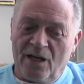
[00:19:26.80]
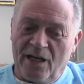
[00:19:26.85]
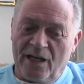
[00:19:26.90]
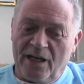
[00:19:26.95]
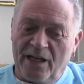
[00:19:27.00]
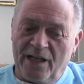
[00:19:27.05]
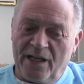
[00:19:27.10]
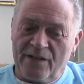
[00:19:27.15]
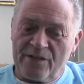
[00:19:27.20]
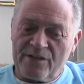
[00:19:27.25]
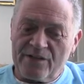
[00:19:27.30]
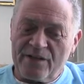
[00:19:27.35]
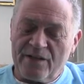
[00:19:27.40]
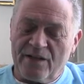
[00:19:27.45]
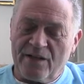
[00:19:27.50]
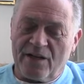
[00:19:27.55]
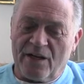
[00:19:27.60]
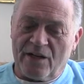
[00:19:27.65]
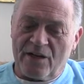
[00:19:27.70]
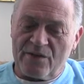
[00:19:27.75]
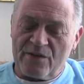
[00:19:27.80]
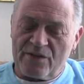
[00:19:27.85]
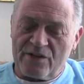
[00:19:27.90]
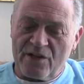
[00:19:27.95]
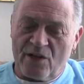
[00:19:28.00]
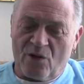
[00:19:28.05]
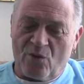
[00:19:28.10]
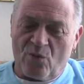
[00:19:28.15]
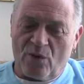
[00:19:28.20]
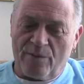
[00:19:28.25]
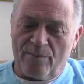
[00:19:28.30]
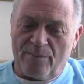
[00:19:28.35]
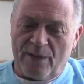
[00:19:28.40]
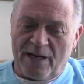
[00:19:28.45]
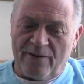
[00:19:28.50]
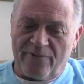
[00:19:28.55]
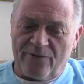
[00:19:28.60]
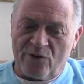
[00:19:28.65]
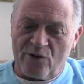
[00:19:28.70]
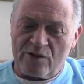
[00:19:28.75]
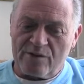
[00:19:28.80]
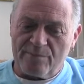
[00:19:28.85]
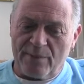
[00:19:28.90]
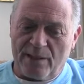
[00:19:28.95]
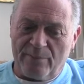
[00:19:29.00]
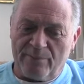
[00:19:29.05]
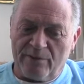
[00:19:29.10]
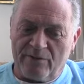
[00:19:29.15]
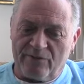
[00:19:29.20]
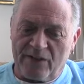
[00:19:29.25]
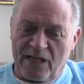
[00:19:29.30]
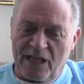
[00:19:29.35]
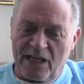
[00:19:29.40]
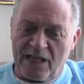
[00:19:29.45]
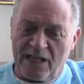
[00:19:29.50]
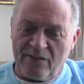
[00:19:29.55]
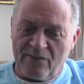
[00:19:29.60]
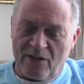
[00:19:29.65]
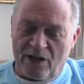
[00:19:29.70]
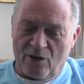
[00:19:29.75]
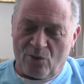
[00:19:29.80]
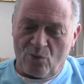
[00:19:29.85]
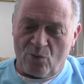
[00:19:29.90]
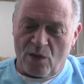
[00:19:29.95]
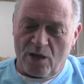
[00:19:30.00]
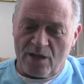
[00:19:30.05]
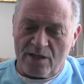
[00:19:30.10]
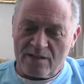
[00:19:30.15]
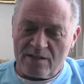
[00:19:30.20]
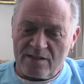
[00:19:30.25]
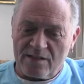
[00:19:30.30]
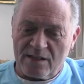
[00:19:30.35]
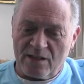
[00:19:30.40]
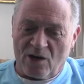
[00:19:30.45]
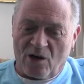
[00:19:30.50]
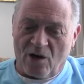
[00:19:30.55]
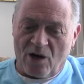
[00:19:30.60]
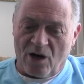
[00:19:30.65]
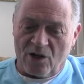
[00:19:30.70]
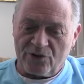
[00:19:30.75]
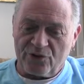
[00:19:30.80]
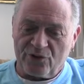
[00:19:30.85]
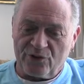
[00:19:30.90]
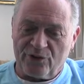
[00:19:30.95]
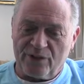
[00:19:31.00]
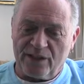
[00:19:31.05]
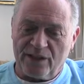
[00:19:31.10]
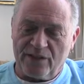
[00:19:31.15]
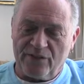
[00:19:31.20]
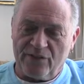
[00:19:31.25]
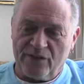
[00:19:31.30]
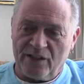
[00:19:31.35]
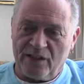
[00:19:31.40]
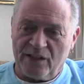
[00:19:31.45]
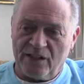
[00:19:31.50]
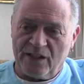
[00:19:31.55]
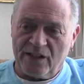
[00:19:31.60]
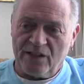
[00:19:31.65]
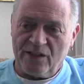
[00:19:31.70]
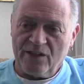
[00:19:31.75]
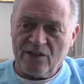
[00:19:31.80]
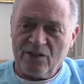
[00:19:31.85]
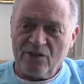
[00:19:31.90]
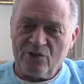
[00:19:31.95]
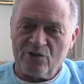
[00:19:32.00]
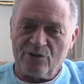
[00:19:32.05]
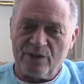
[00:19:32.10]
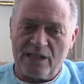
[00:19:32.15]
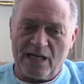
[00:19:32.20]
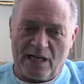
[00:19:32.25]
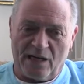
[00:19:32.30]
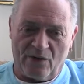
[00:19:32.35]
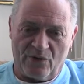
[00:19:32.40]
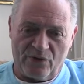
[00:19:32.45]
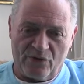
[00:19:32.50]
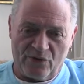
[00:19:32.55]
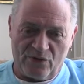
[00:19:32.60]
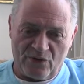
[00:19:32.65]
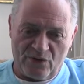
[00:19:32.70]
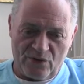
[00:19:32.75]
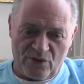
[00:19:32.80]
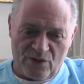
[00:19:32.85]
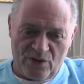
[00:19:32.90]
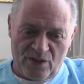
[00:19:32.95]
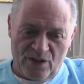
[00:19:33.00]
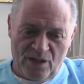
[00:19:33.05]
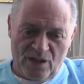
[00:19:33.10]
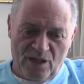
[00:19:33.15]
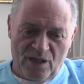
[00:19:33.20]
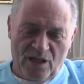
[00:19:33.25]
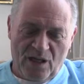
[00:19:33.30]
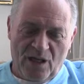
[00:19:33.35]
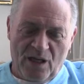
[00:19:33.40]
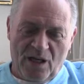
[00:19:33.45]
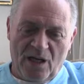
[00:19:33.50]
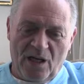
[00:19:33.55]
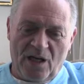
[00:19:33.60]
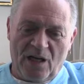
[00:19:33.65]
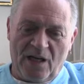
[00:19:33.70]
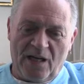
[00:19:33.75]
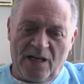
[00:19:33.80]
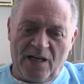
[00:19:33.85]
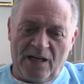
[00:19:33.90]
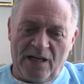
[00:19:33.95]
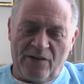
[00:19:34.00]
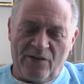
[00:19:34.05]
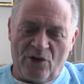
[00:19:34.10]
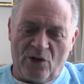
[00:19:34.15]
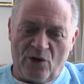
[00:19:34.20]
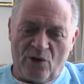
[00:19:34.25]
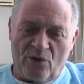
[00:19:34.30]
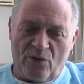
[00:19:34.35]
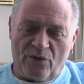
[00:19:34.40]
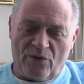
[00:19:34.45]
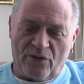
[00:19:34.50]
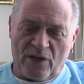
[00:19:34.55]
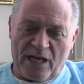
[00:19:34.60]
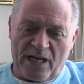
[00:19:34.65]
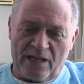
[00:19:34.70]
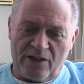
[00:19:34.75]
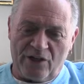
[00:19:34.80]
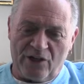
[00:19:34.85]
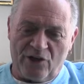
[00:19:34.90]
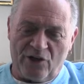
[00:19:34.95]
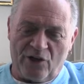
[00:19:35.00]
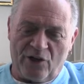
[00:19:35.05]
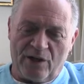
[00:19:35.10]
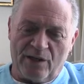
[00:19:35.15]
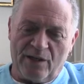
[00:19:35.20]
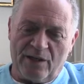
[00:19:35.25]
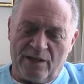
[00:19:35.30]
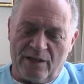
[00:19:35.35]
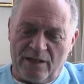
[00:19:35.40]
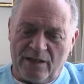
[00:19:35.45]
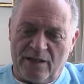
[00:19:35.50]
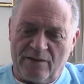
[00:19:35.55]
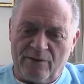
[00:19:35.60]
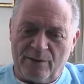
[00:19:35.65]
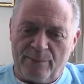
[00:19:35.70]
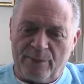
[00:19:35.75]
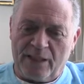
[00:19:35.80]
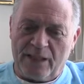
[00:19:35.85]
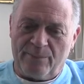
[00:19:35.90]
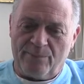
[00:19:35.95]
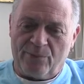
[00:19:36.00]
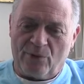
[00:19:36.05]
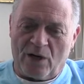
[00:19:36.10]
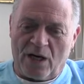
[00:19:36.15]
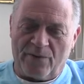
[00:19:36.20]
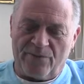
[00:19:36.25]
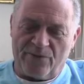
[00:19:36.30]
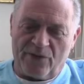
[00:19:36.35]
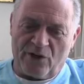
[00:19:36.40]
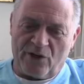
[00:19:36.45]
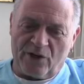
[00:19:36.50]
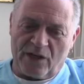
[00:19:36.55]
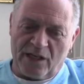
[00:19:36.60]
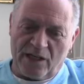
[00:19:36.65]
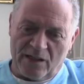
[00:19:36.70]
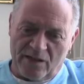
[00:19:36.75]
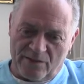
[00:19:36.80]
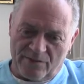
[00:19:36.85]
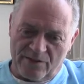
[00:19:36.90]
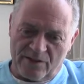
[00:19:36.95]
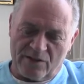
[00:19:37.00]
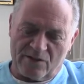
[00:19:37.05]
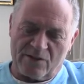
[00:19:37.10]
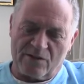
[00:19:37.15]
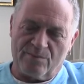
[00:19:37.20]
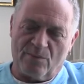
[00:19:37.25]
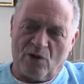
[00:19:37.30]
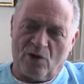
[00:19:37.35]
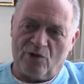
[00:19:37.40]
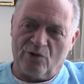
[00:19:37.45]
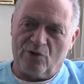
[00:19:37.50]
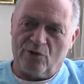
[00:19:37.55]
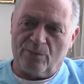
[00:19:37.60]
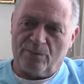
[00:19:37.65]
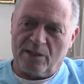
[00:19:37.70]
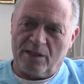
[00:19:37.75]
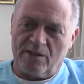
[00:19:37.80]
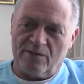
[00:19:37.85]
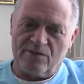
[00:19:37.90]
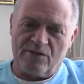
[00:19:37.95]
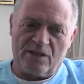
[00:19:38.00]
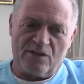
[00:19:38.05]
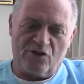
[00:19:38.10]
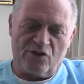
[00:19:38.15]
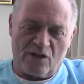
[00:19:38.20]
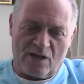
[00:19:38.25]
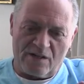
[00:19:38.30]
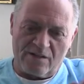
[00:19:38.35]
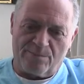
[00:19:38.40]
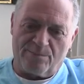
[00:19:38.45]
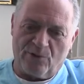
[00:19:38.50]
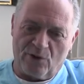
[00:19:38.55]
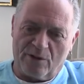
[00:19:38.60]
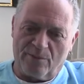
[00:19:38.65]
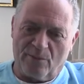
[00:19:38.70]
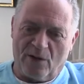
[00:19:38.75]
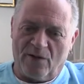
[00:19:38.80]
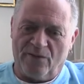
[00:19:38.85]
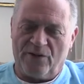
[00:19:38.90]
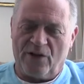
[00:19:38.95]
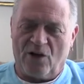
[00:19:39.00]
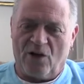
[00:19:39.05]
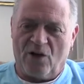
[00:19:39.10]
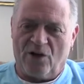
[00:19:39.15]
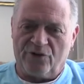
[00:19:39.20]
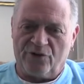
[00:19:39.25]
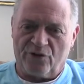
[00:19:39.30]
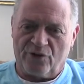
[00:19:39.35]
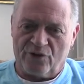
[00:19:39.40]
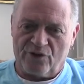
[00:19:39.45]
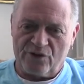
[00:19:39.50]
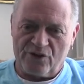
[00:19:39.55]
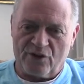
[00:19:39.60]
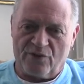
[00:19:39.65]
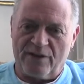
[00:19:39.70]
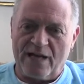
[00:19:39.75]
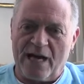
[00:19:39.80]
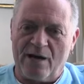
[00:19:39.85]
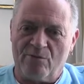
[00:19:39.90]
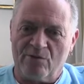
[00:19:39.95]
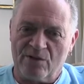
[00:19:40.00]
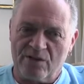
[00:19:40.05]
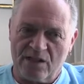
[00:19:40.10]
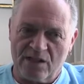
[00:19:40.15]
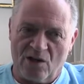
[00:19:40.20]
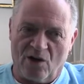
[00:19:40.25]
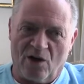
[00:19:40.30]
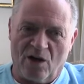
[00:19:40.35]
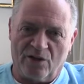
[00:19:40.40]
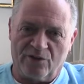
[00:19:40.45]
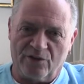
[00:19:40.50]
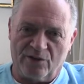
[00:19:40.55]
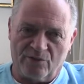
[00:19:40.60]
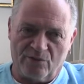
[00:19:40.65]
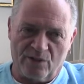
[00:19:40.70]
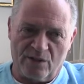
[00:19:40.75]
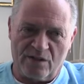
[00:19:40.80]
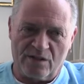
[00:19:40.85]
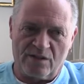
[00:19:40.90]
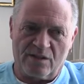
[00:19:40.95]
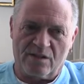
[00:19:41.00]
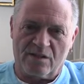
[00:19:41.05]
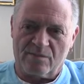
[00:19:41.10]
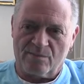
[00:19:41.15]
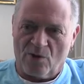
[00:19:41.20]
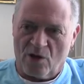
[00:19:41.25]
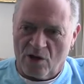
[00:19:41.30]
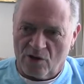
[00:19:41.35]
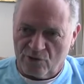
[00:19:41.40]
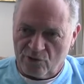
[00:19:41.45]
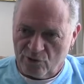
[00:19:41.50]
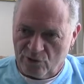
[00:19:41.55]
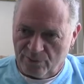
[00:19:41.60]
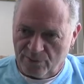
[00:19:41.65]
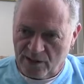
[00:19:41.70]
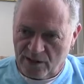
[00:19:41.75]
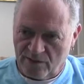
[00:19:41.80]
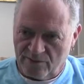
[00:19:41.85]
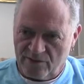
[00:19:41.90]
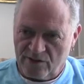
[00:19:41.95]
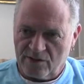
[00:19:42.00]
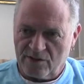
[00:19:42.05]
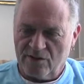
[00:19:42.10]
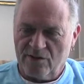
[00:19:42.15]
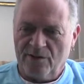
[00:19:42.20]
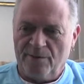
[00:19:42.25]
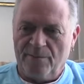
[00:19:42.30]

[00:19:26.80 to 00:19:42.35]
And uh, so my first memory of getting there was the altar in the treehouse. And in that year, it, everybody brought their gifts, their small group gifts, and just put them on the altar. So that was the altar, was the small group gifts.